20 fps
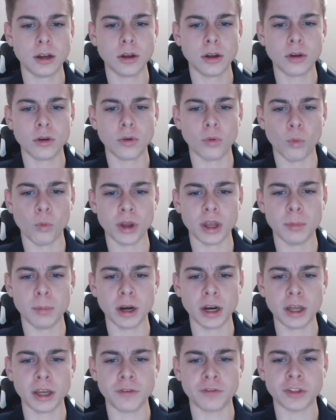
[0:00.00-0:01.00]
We
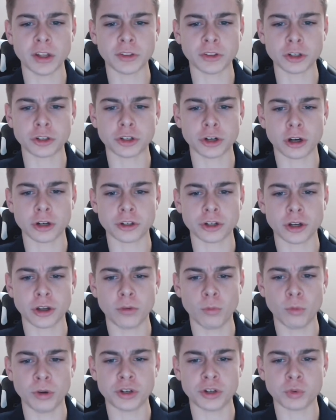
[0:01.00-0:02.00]
believe that the charter in
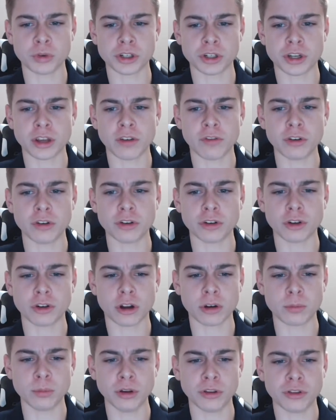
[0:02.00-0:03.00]
which was given to
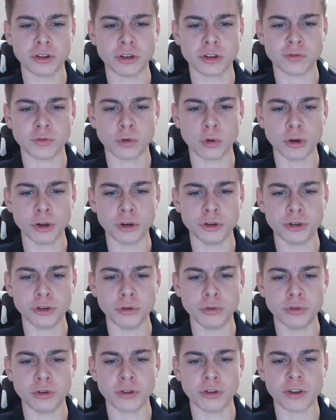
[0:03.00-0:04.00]
Dartmouth is void due
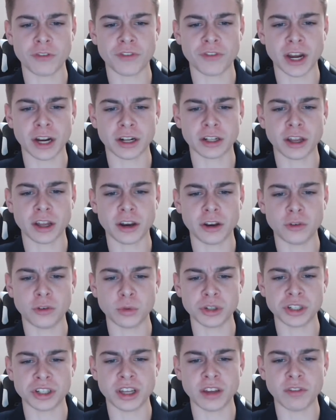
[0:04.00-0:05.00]
to the fact that it was
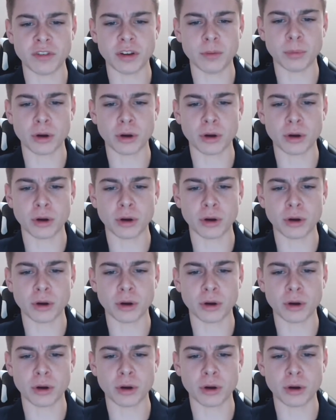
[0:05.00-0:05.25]
given by